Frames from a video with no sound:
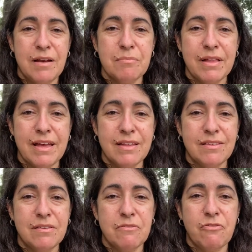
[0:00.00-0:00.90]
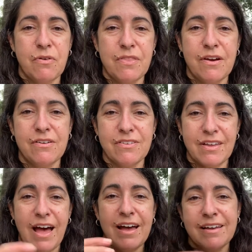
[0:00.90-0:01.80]
plants for their
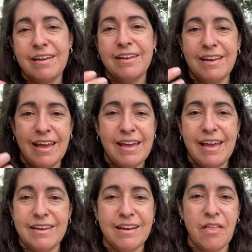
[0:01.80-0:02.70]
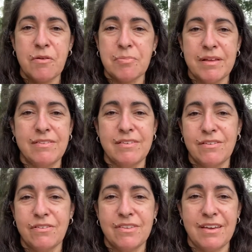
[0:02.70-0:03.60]
schach, and in other places
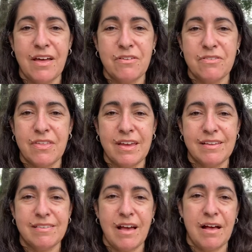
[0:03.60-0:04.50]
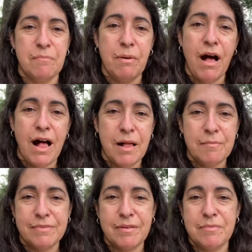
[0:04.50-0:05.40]
you'll see other things,
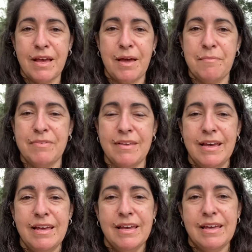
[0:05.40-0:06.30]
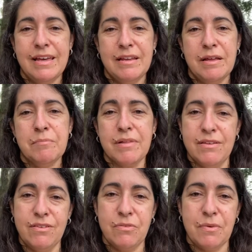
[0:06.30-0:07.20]
palm sometimes in
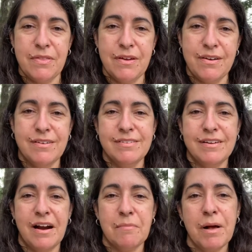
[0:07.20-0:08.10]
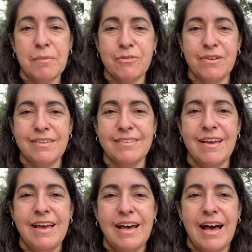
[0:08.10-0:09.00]
places where there are palm trees.
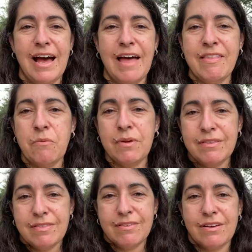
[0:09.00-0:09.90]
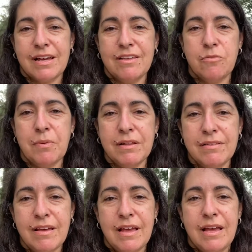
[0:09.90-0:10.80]
And then once the sukkah is built,
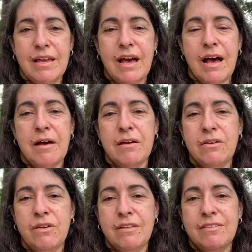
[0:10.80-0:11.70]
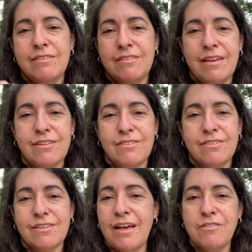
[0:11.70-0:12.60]

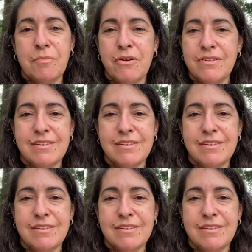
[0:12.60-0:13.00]
it's customary to